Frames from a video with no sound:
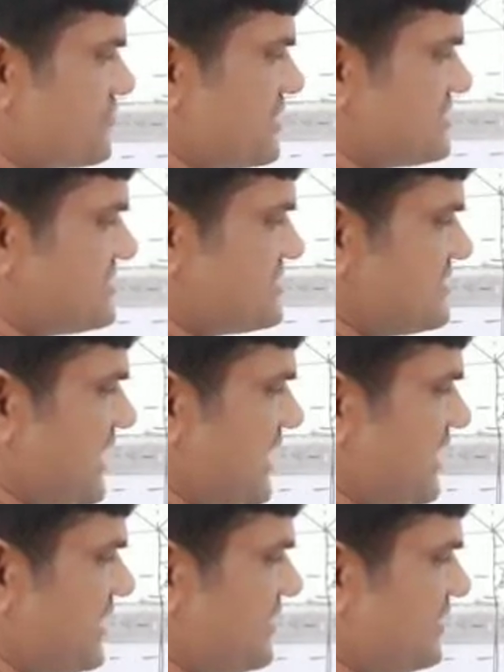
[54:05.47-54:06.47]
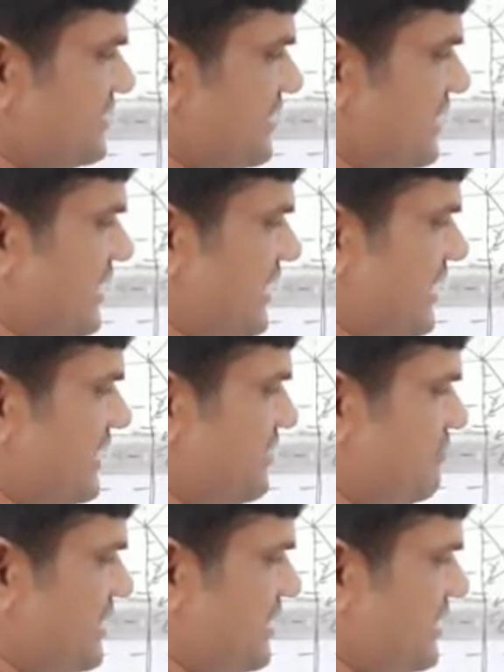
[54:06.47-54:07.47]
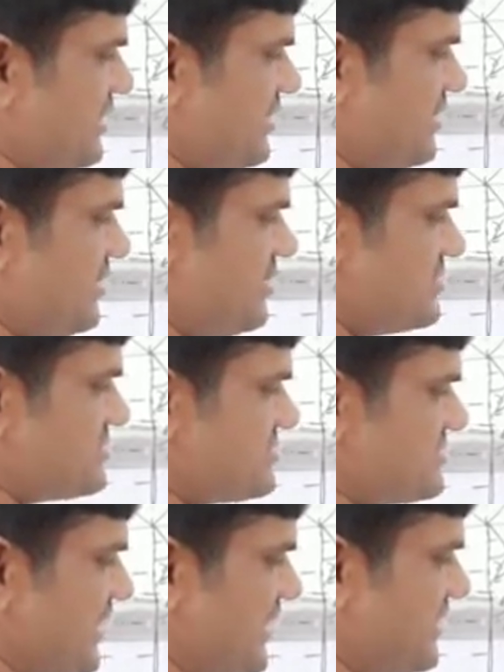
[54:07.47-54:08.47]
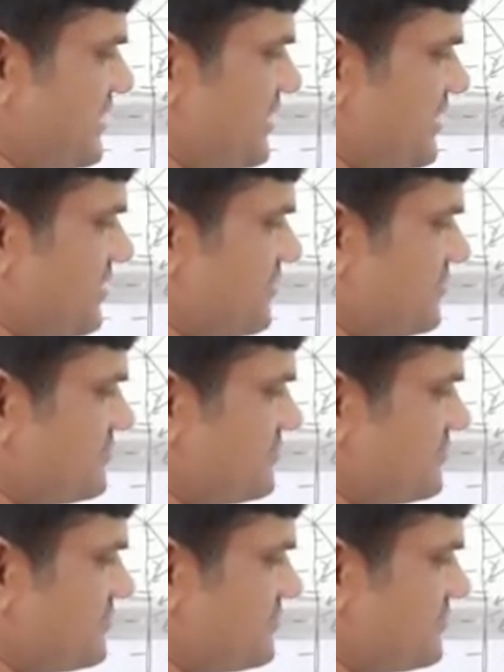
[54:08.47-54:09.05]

sine I by sine R.